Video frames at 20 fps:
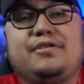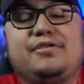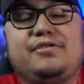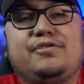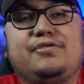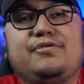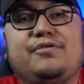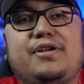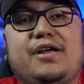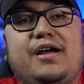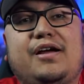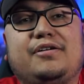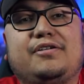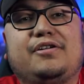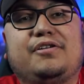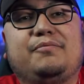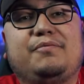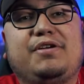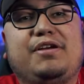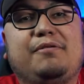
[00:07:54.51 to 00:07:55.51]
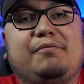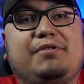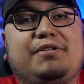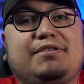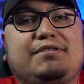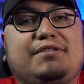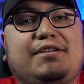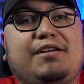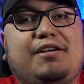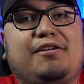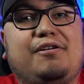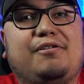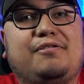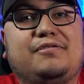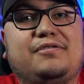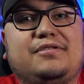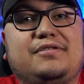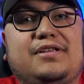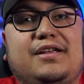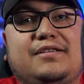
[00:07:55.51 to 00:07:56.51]
you're not going to be able to
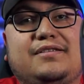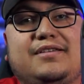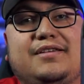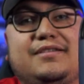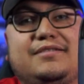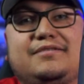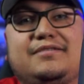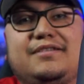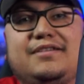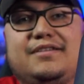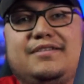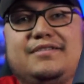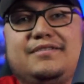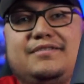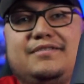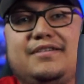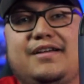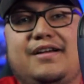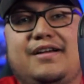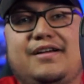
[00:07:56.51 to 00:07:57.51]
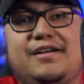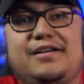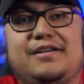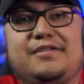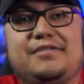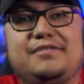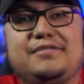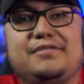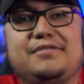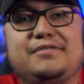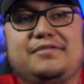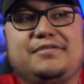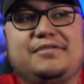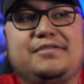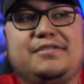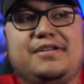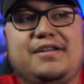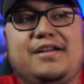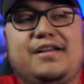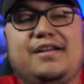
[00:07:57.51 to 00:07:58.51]
tell that this is
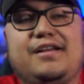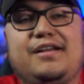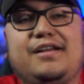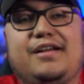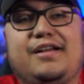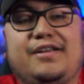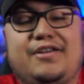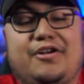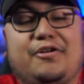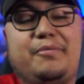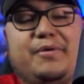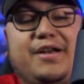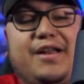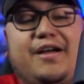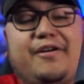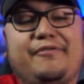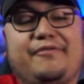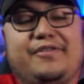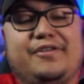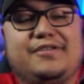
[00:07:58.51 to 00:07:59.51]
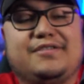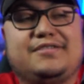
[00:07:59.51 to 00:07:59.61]
an Urban Outfitters